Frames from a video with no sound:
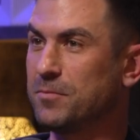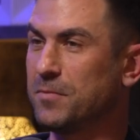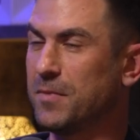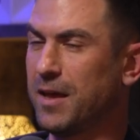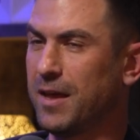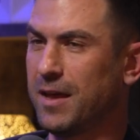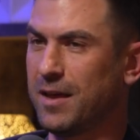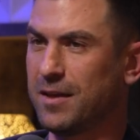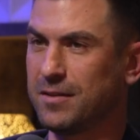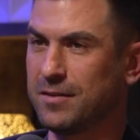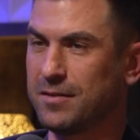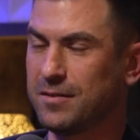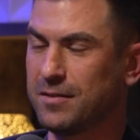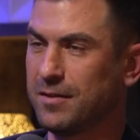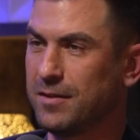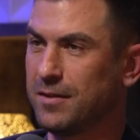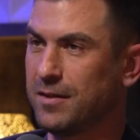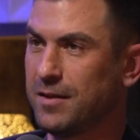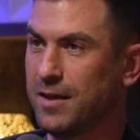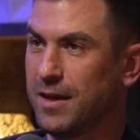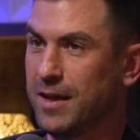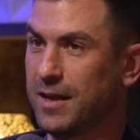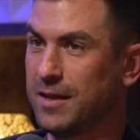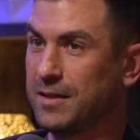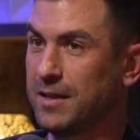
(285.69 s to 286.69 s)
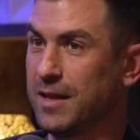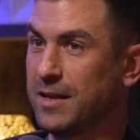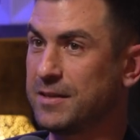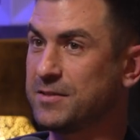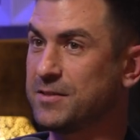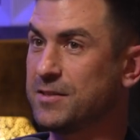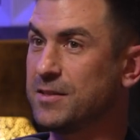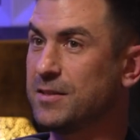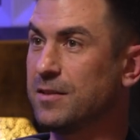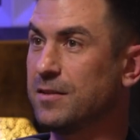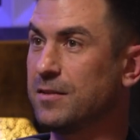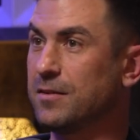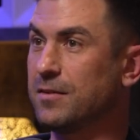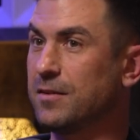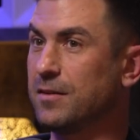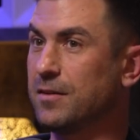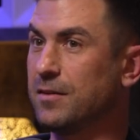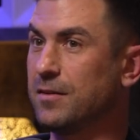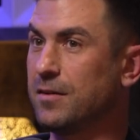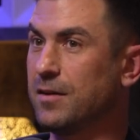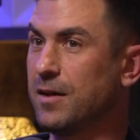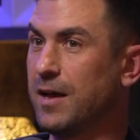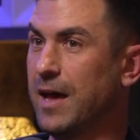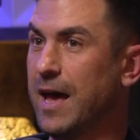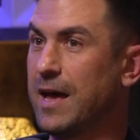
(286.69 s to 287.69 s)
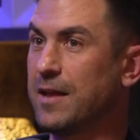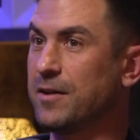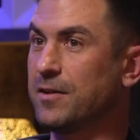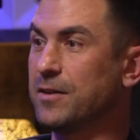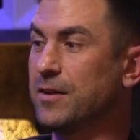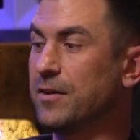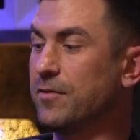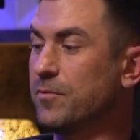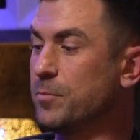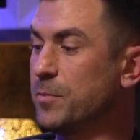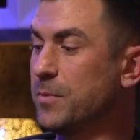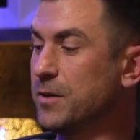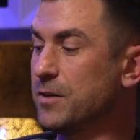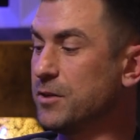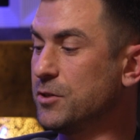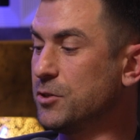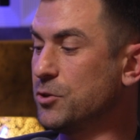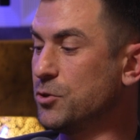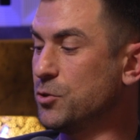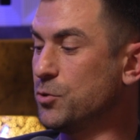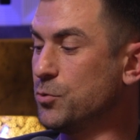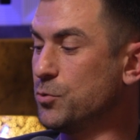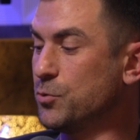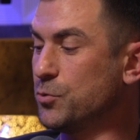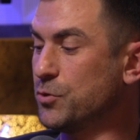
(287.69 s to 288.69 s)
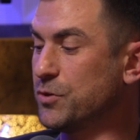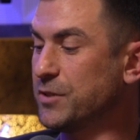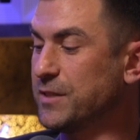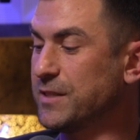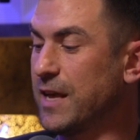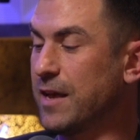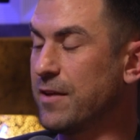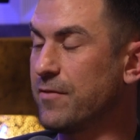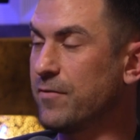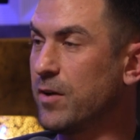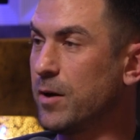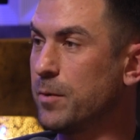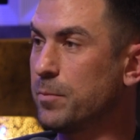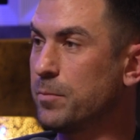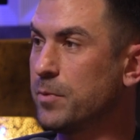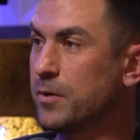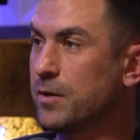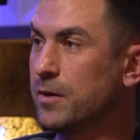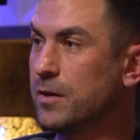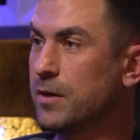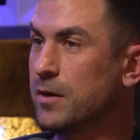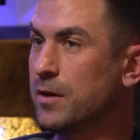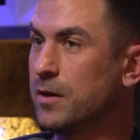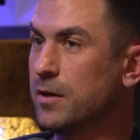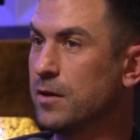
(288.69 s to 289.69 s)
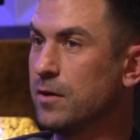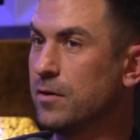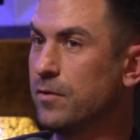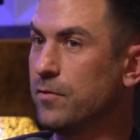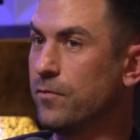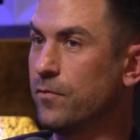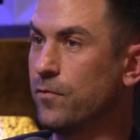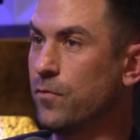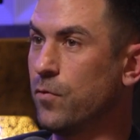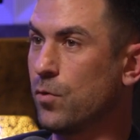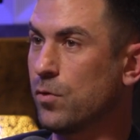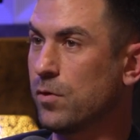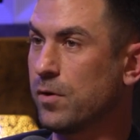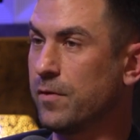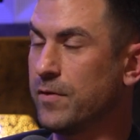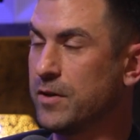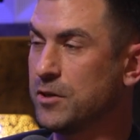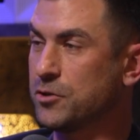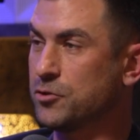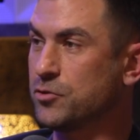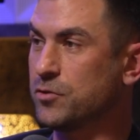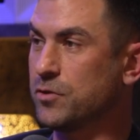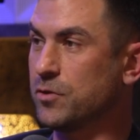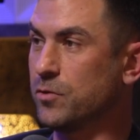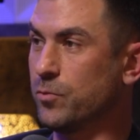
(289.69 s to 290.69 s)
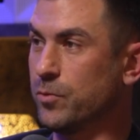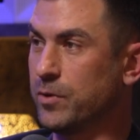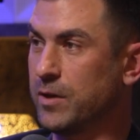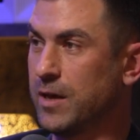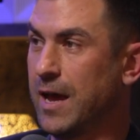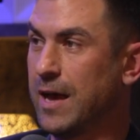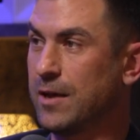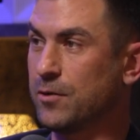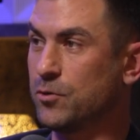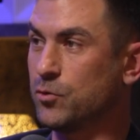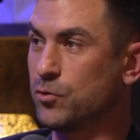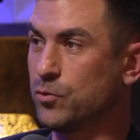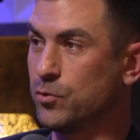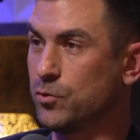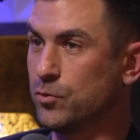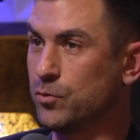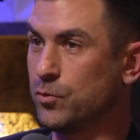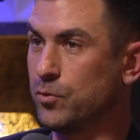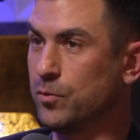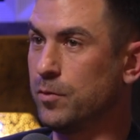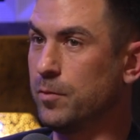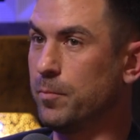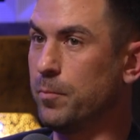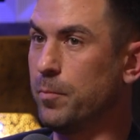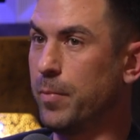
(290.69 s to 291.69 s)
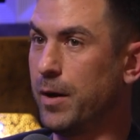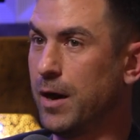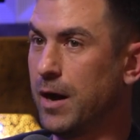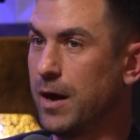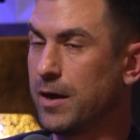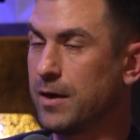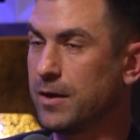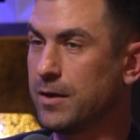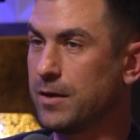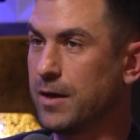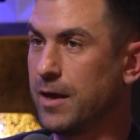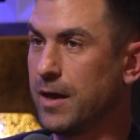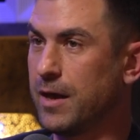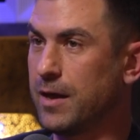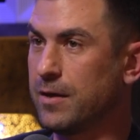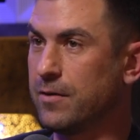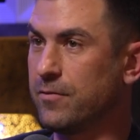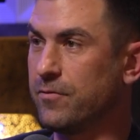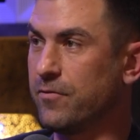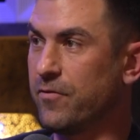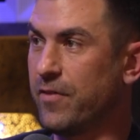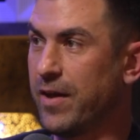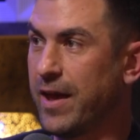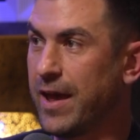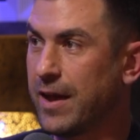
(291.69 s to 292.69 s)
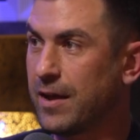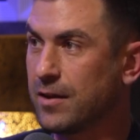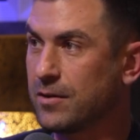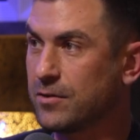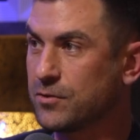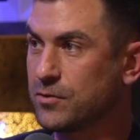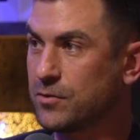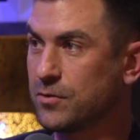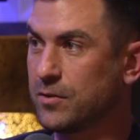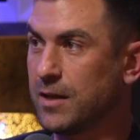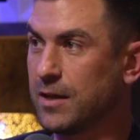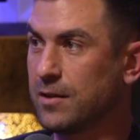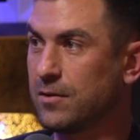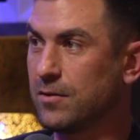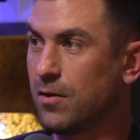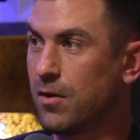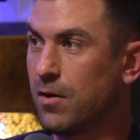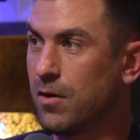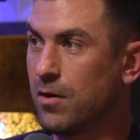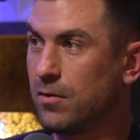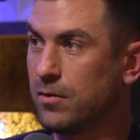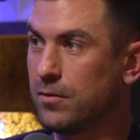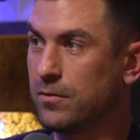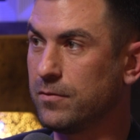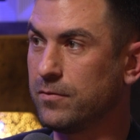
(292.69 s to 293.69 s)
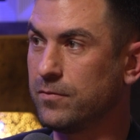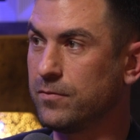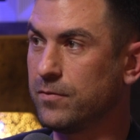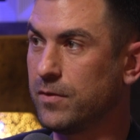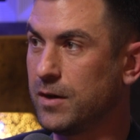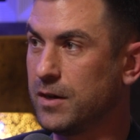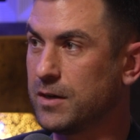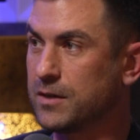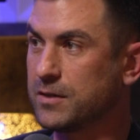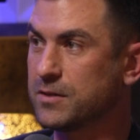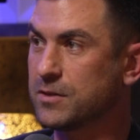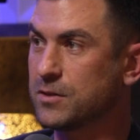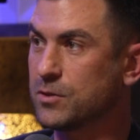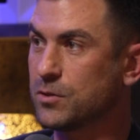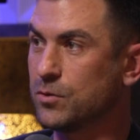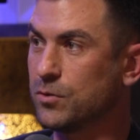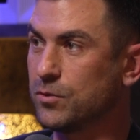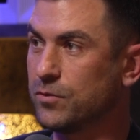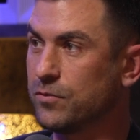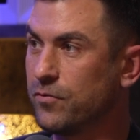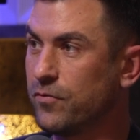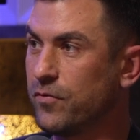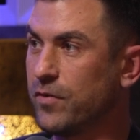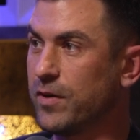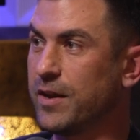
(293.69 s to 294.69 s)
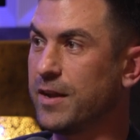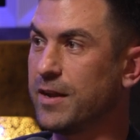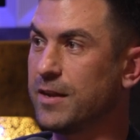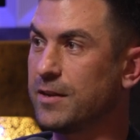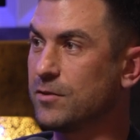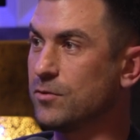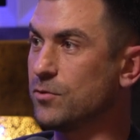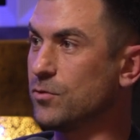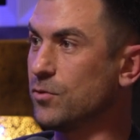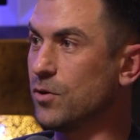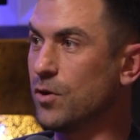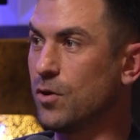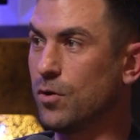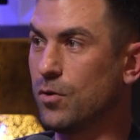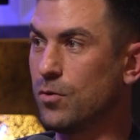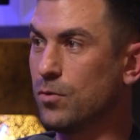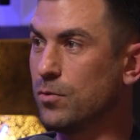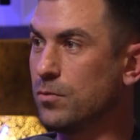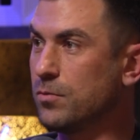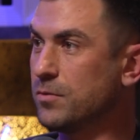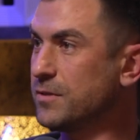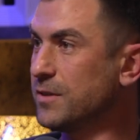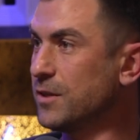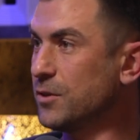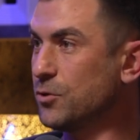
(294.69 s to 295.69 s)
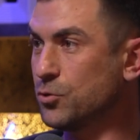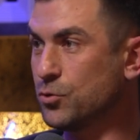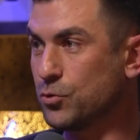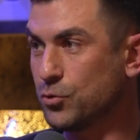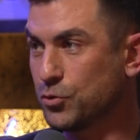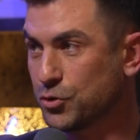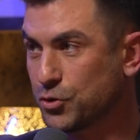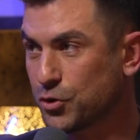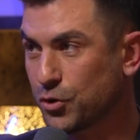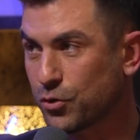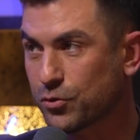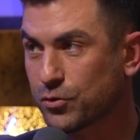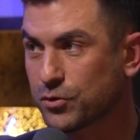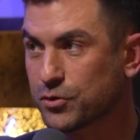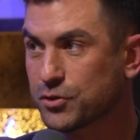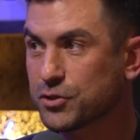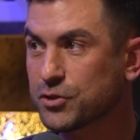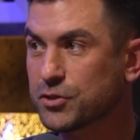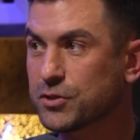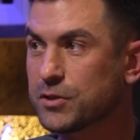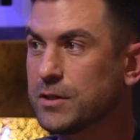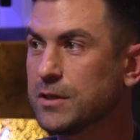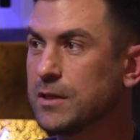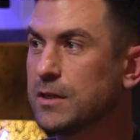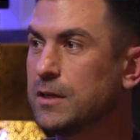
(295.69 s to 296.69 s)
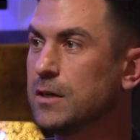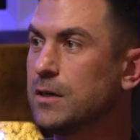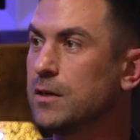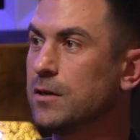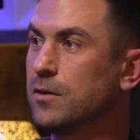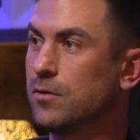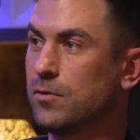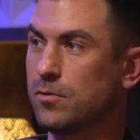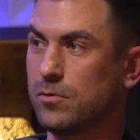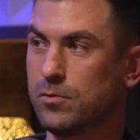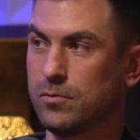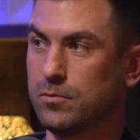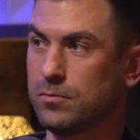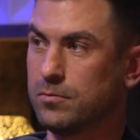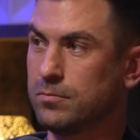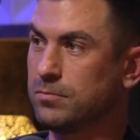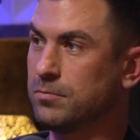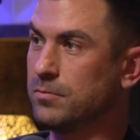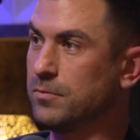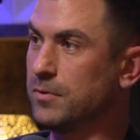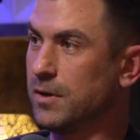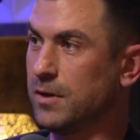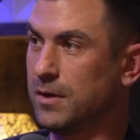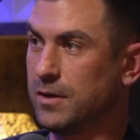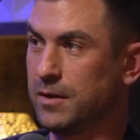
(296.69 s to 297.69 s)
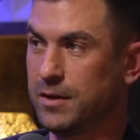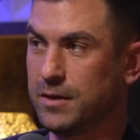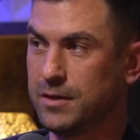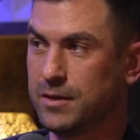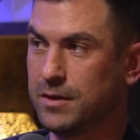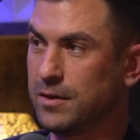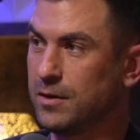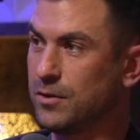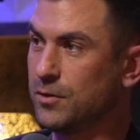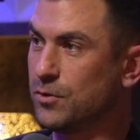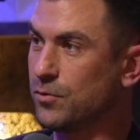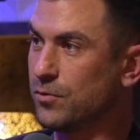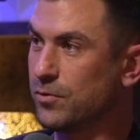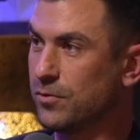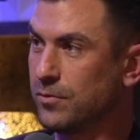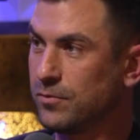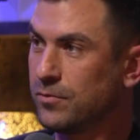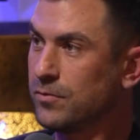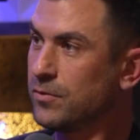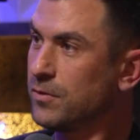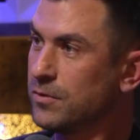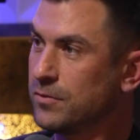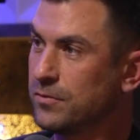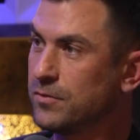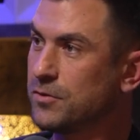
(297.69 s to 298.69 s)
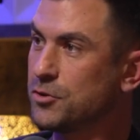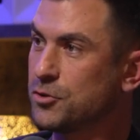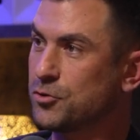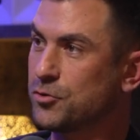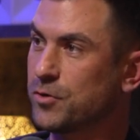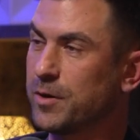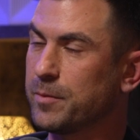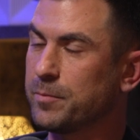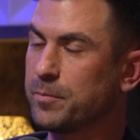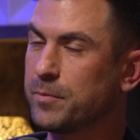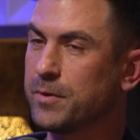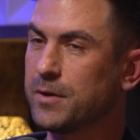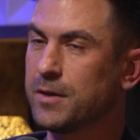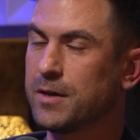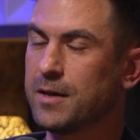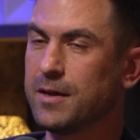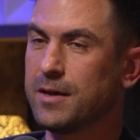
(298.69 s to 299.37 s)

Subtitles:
and still had enough money to save up for eventually we had to buy a van so that all of us could fit in to go, say, to church or any other trip.